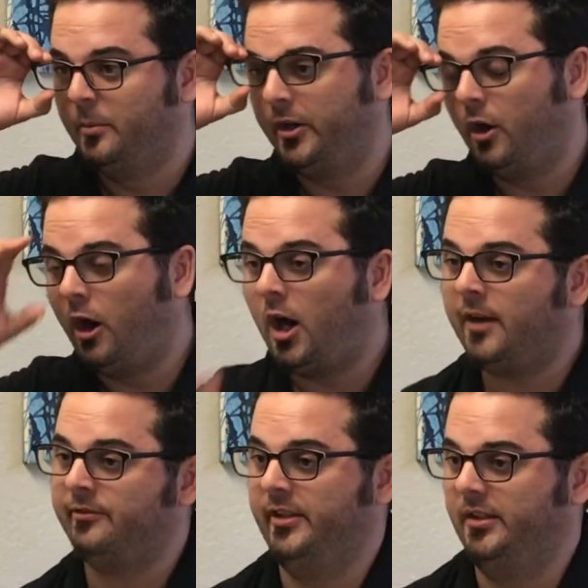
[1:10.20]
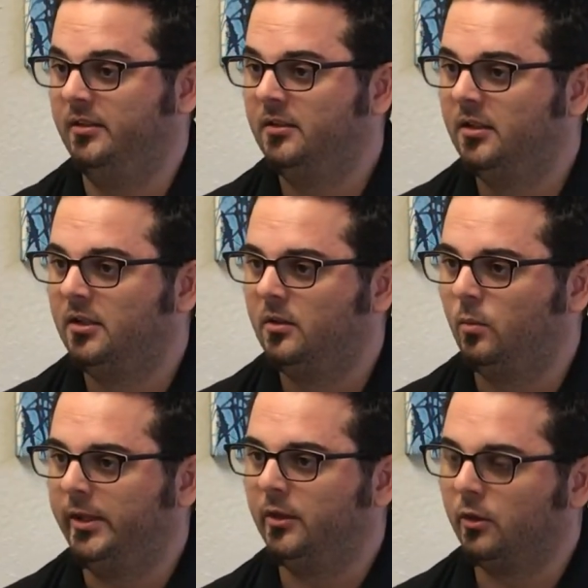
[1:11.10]
but often
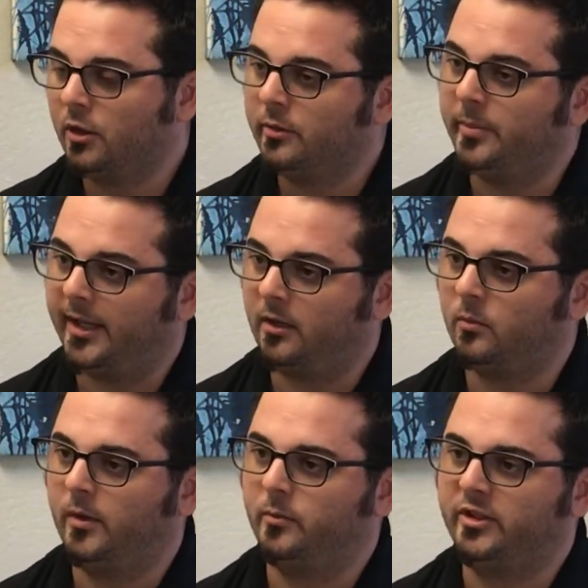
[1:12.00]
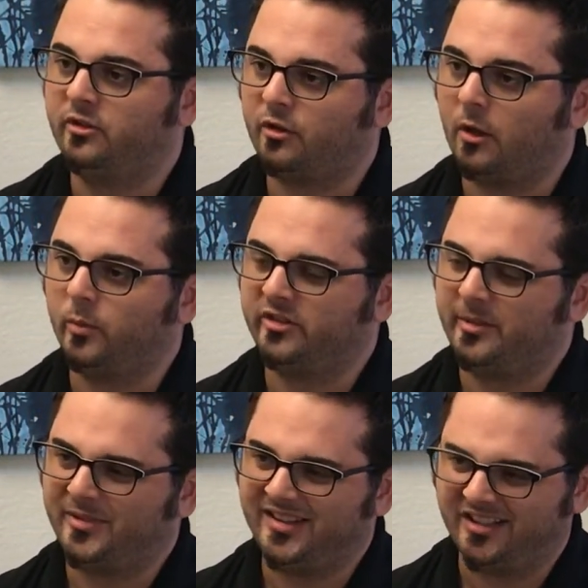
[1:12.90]
we learn better when we start with
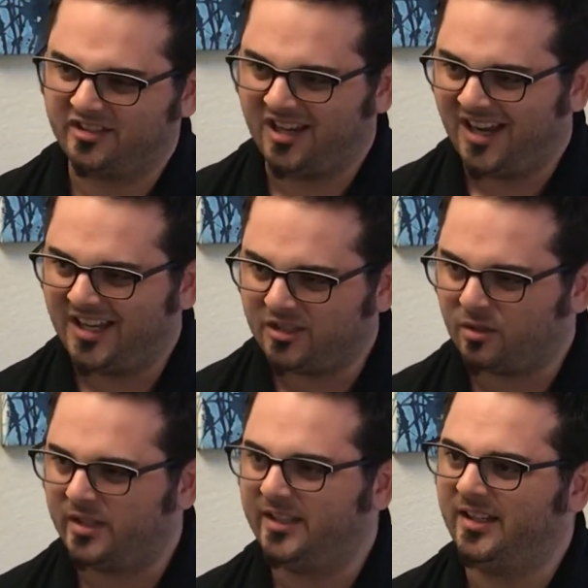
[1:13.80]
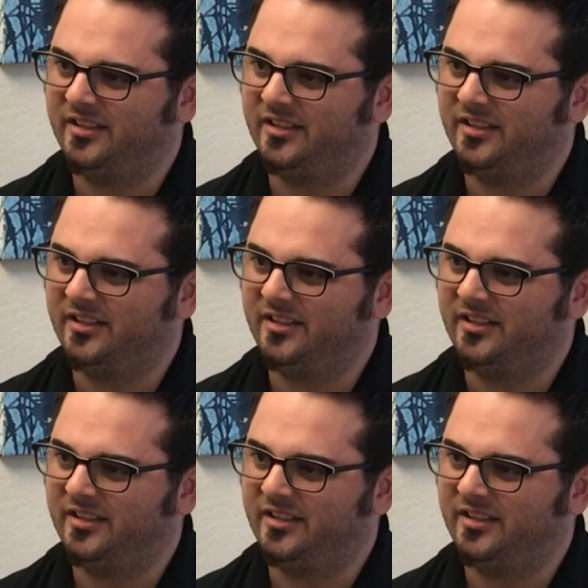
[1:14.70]
something that's concrete